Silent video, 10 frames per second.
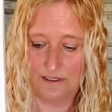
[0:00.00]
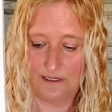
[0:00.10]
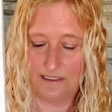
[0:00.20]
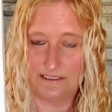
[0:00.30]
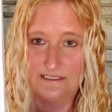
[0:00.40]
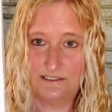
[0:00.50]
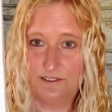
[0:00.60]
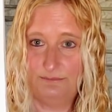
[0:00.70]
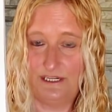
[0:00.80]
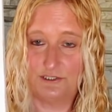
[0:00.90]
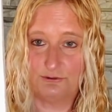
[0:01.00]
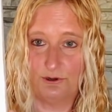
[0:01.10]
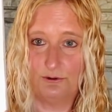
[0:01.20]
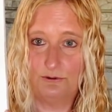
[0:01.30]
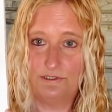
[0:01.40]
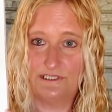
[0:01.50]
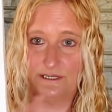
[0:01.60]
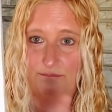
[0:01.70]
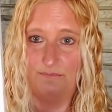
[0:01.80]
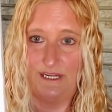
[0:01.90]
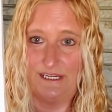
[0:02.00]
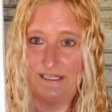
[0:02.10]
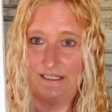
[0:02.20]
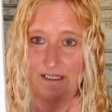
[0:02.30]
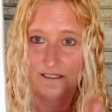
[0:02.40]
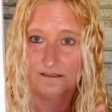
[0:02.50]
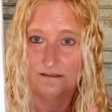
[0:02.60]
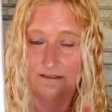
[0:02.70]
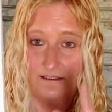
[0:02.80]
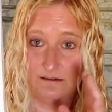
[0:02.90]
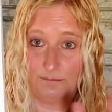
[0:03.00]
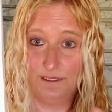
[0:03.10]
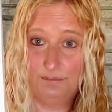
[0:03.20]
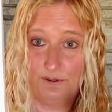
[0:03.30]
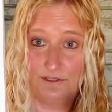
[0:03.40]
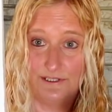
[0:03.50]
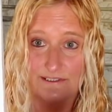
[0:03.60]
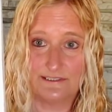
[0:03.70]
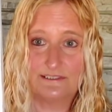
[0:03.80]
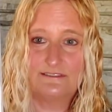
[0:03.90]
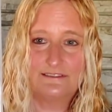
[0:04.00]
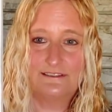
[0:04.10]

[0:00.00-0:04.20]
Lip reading: there's too many trolls and men and people are nuts.